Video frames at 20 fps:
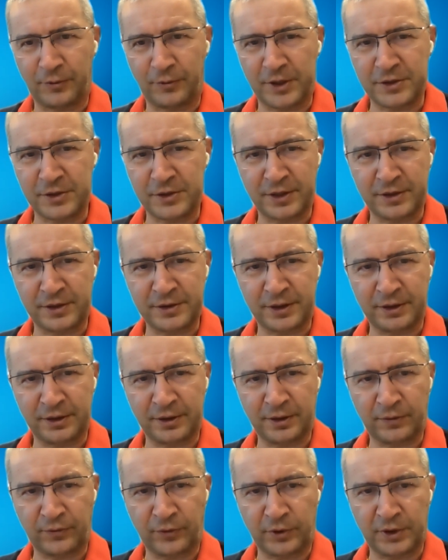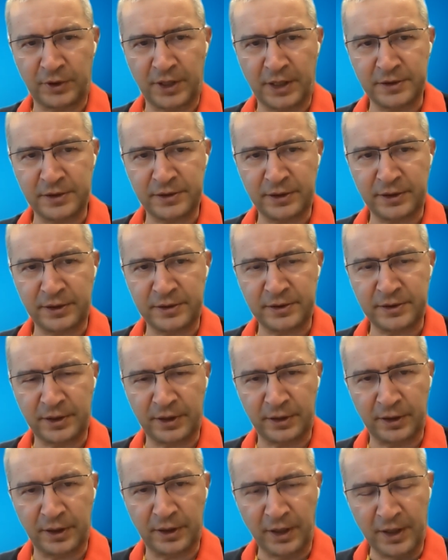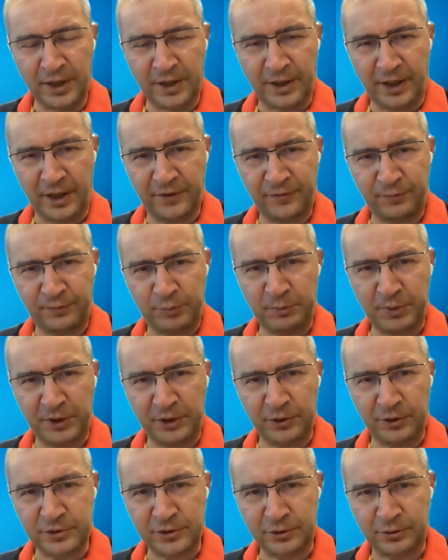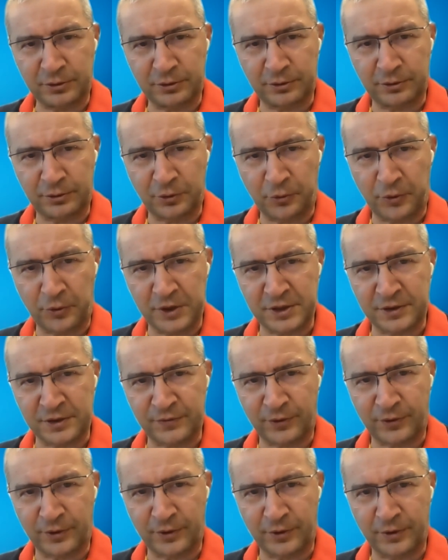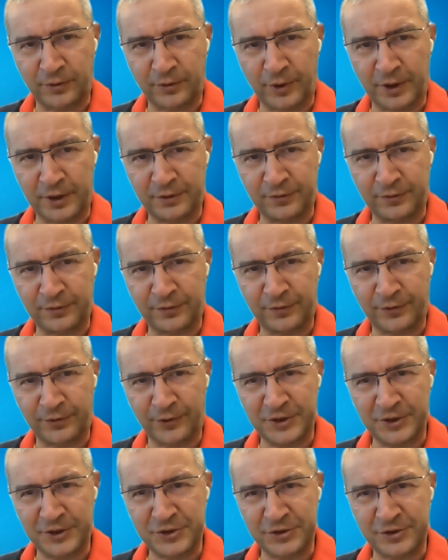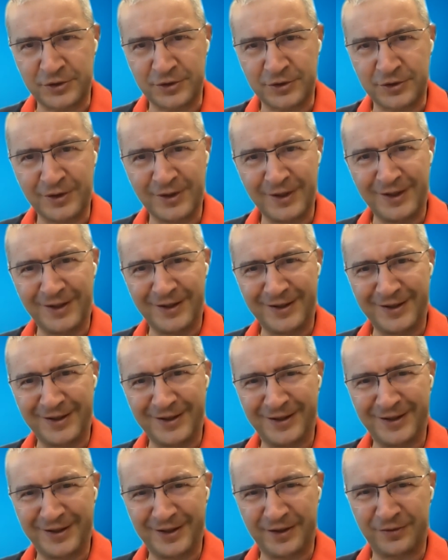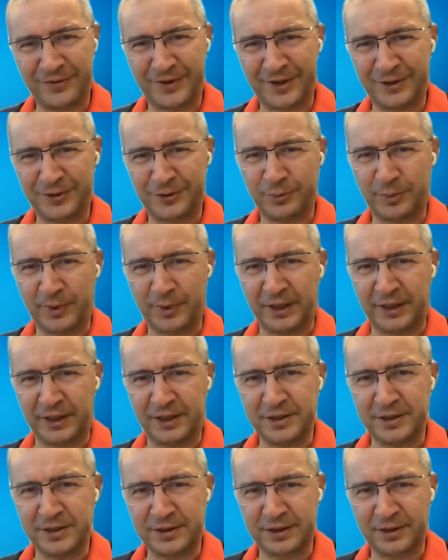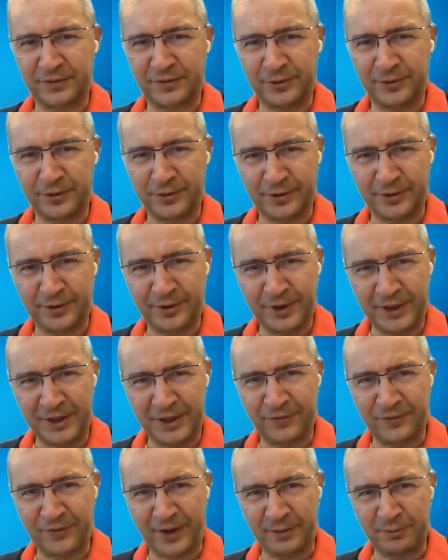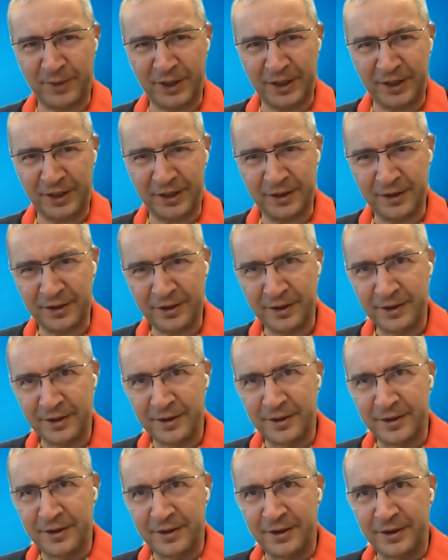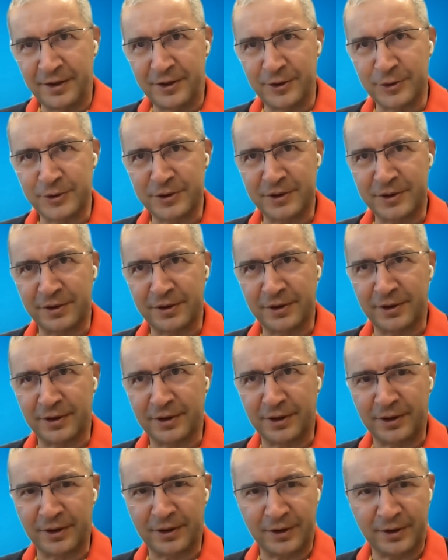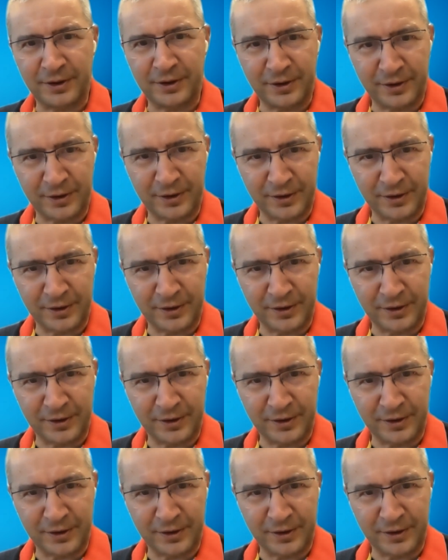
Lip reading: questions and for the answers. And I have prepared also two questions, one for each of the two panelists. If I may use a